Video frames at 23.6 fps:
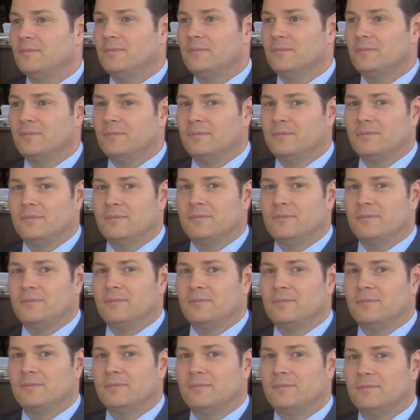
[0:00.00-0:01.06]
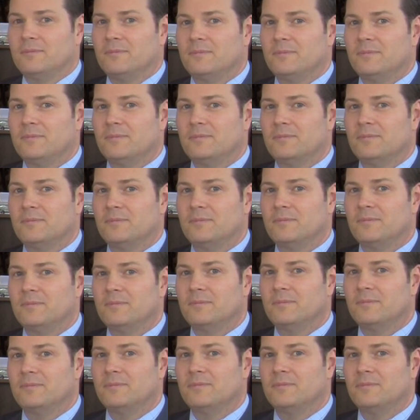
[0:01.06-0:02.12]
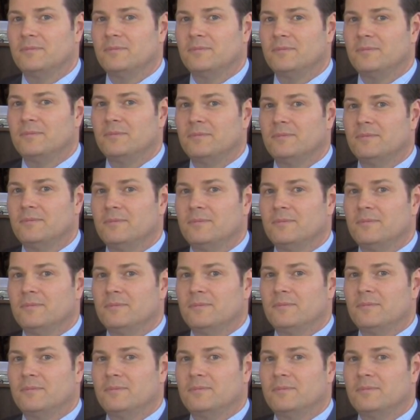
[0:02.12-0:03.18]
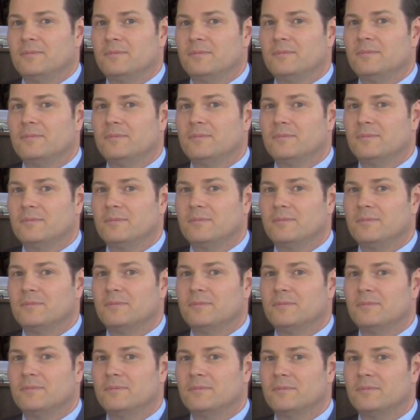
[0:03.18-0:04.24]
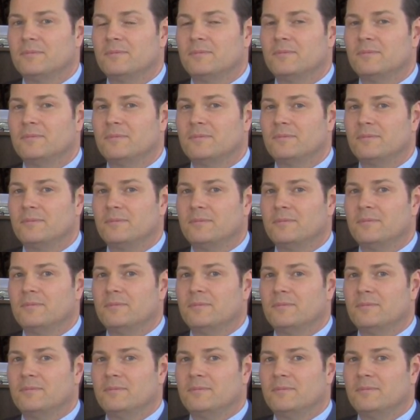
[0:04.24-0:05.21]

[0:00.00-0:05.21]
No words are spoken by the person on screen.